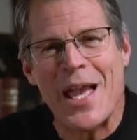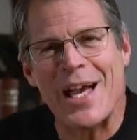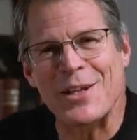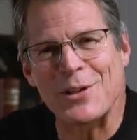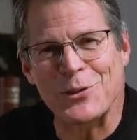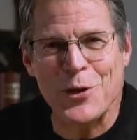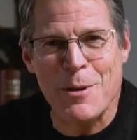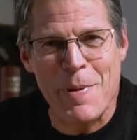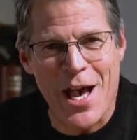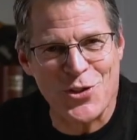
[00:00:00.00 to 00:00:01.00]
And
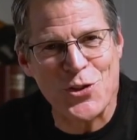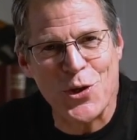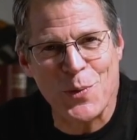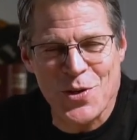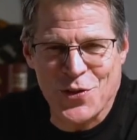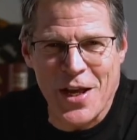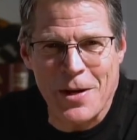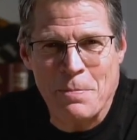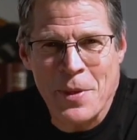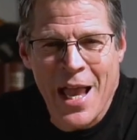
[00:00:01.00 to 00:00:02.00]
Louis Pasteur was
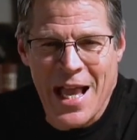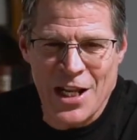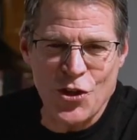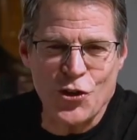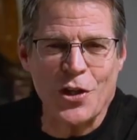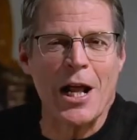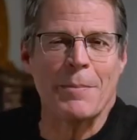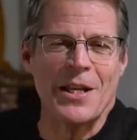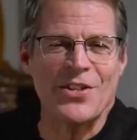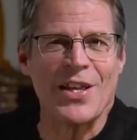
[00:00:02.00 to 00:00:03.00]
there, and he stood
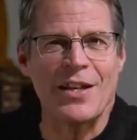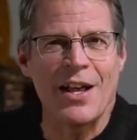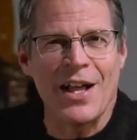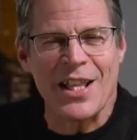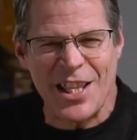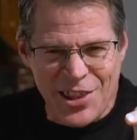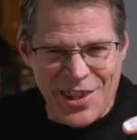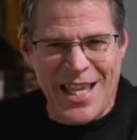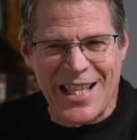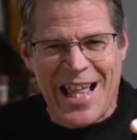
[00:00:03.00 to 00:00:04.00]
up and he said, "The
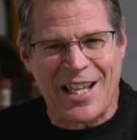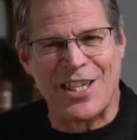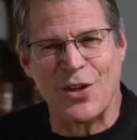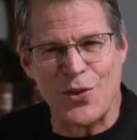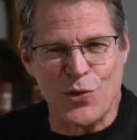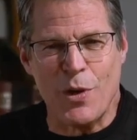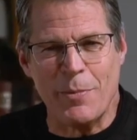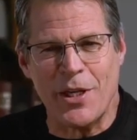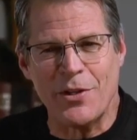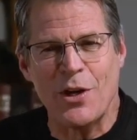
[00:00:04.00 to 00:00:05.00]
thing that kills
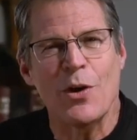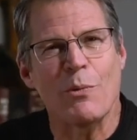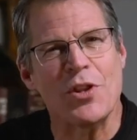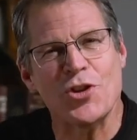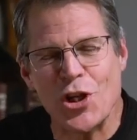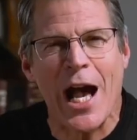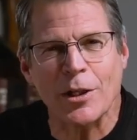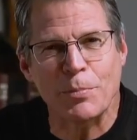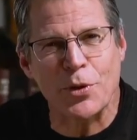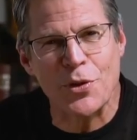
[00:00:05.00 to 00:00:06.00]
women with
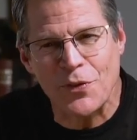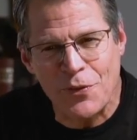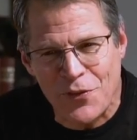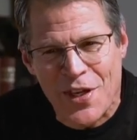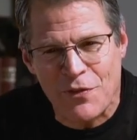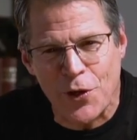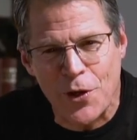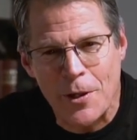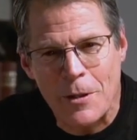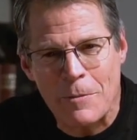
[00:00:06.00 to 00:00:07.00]
childbirth
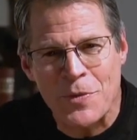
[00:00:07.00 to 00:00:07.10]
fever